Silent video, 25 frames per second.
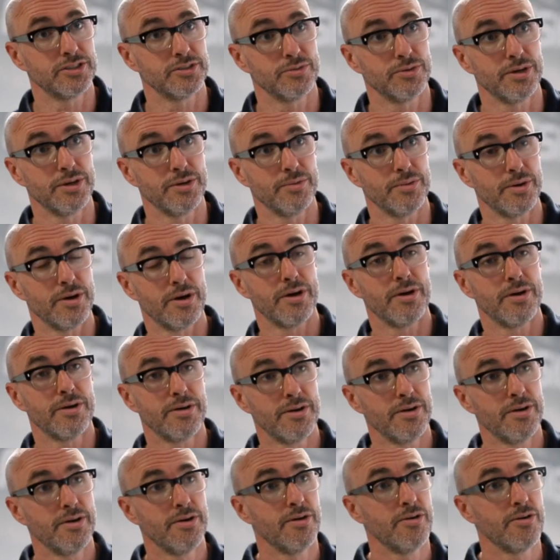We were
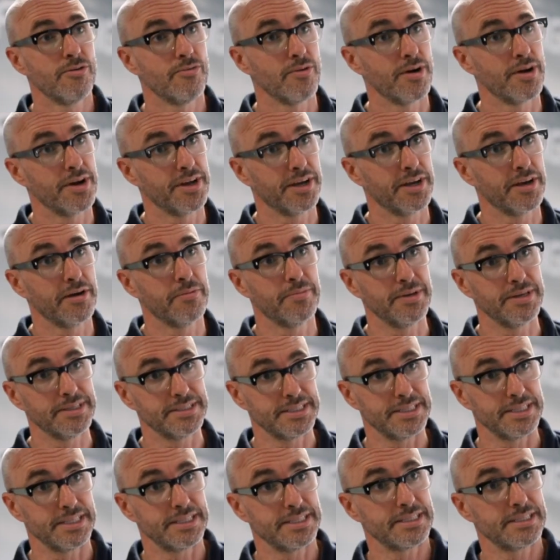running a
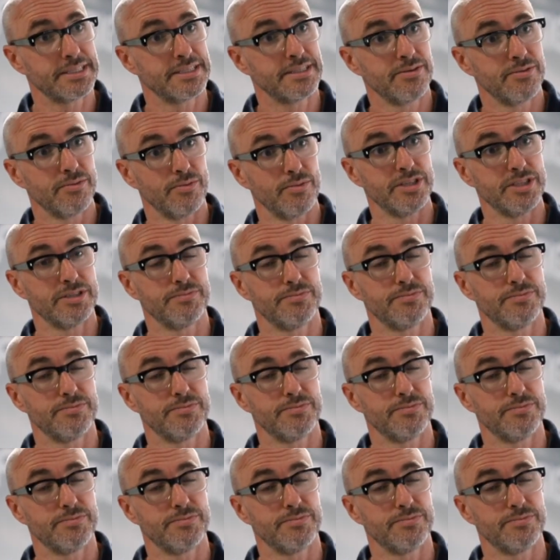business which